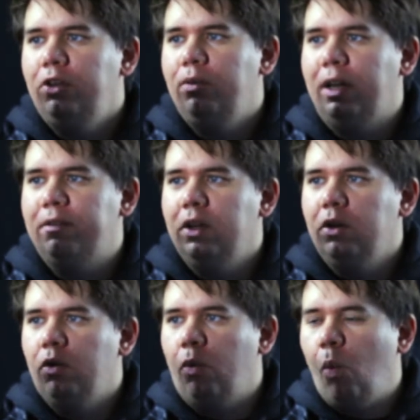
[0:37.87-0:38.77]
would have
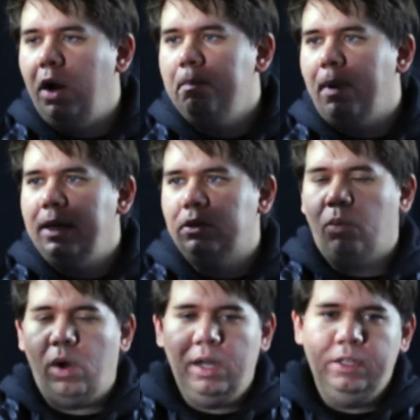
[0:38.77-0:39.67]
1 minus
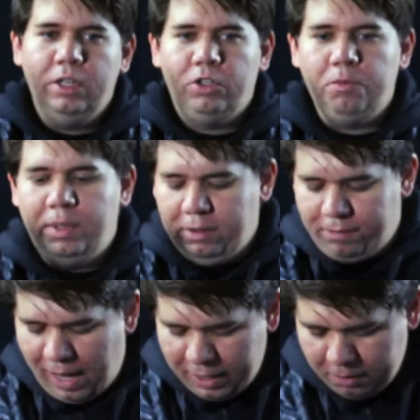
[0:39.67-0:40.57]
1, you'd be
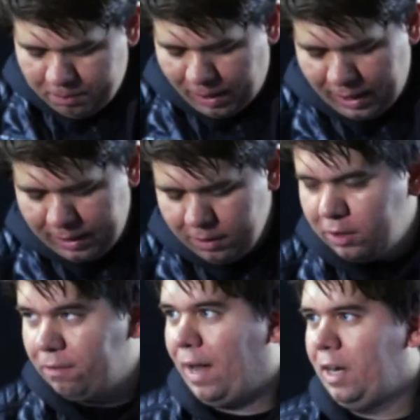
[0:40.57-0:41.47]
dividing by
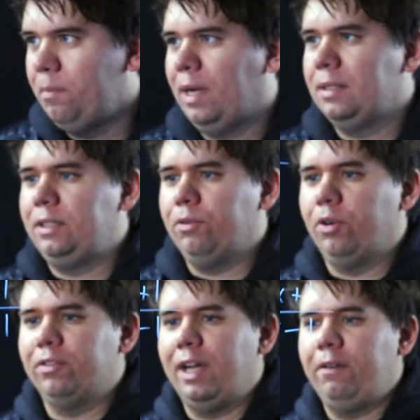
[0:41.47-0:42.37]

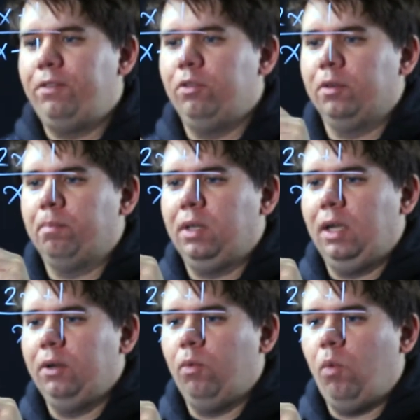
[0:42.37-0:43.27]
0, right? If you were to
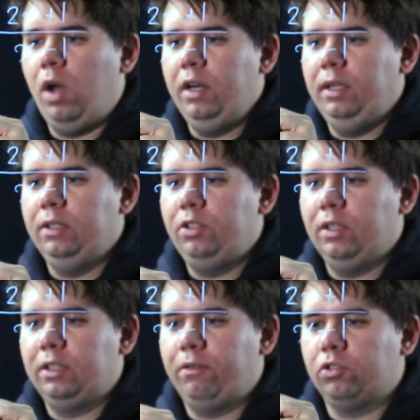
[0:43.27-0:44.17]
plug 1 into
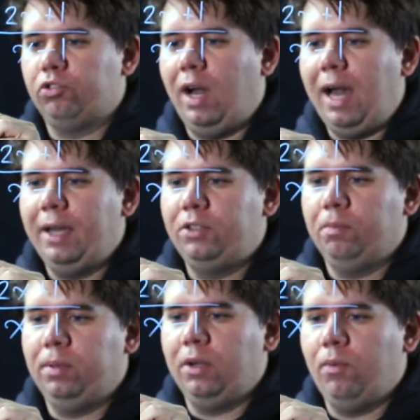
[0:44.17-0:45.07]
this, if you try to
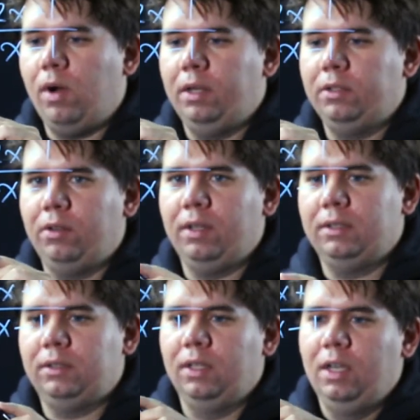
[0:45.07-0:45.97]
plug 1 into
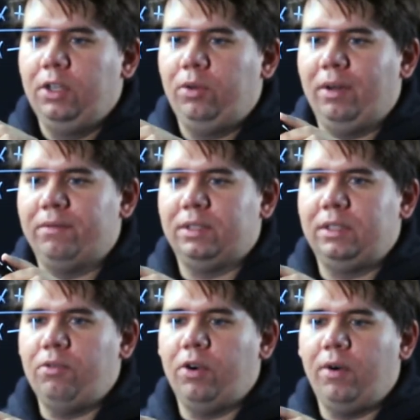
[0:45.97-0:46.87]
this, you'd have
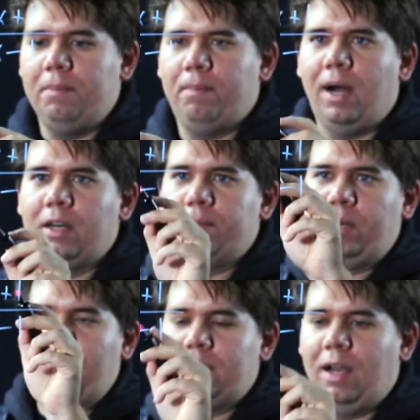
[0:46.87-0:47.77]
0 on bottom,
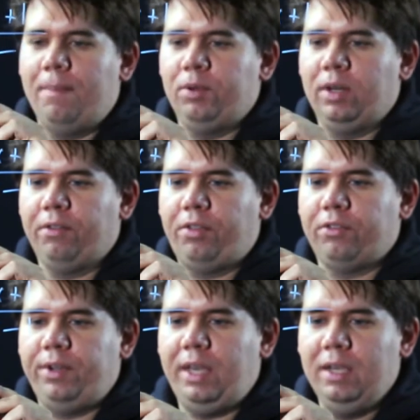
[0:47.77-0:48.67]
but on top you'd have
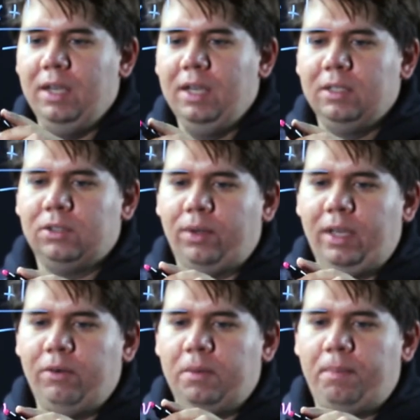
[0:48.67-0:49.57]
3, so
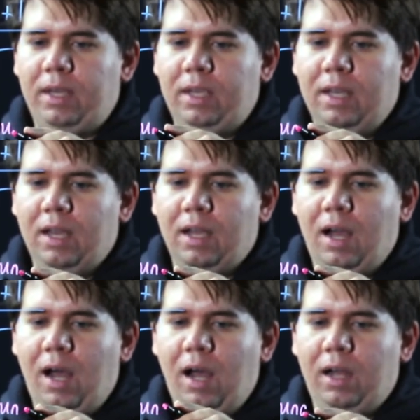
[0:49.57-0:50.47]
it would be
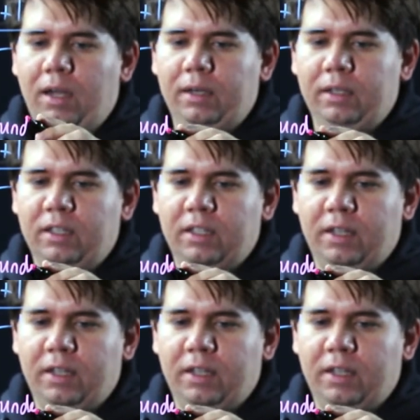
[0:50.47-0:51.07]
undefined.